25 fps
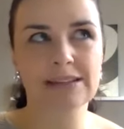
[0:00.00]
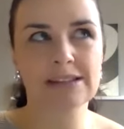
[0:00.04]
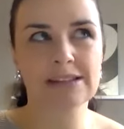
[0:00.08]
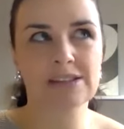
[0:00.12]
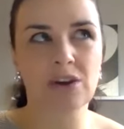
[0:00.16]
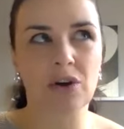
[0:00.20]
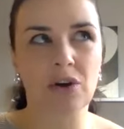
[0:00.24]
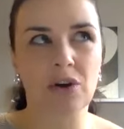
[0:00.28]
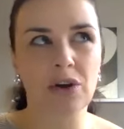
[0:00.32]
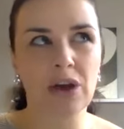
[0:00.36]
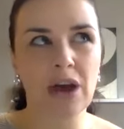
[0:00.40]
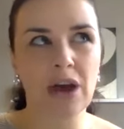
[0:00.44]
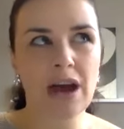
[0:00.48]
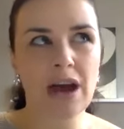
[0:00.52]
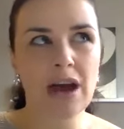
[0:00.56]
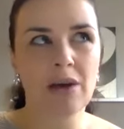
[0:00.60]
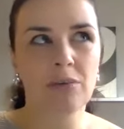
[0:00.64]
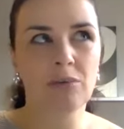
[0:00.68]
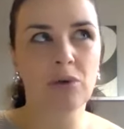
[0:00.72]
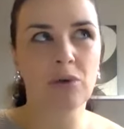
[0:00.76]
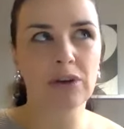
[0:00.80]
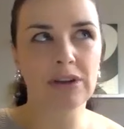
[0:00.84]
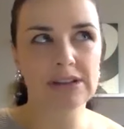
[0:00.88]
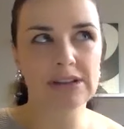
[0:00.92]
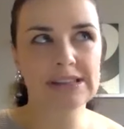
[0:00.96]
So
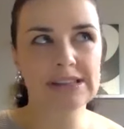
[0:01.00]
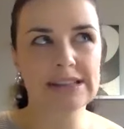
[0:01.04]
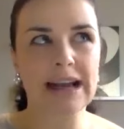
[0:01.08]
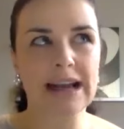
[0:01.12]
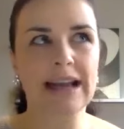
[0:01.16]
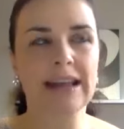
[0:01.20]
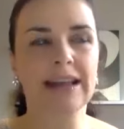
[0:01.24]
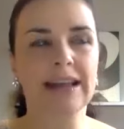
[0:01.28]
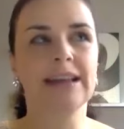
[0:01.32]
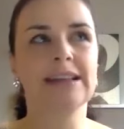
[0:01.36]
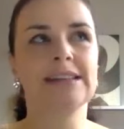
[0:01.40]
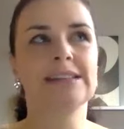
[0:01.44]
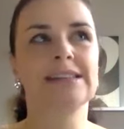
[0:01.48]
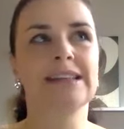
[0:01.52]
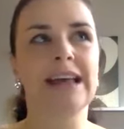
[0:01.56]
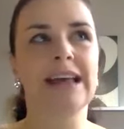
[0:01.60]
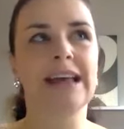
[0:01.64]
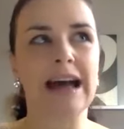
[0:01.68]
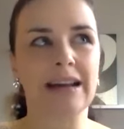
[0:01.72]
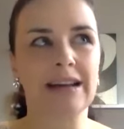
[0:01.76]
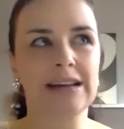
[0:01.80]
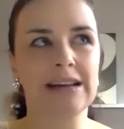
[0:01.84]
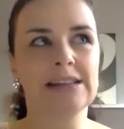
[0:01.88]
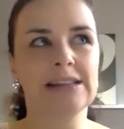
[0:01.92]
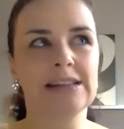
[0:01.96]
what you're saying is
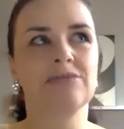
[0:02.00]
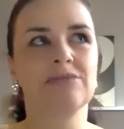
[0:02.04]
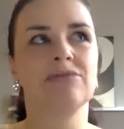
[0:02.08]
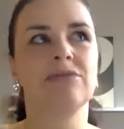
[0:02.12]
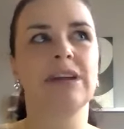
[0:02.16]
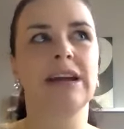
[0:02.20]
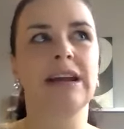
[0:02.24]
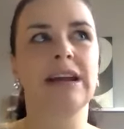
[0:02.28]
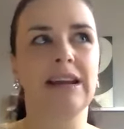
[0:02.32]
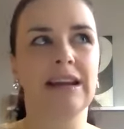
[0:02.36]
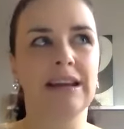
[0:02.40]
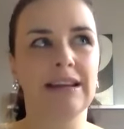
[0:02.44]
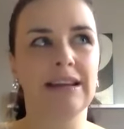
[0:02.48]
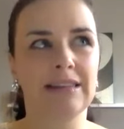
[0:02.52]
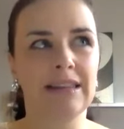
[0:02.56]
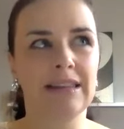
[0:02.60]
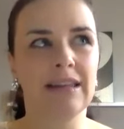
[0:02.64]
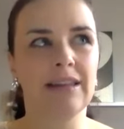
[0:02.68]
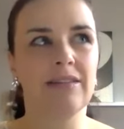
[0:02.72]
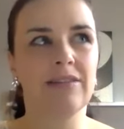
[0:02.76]
that is really,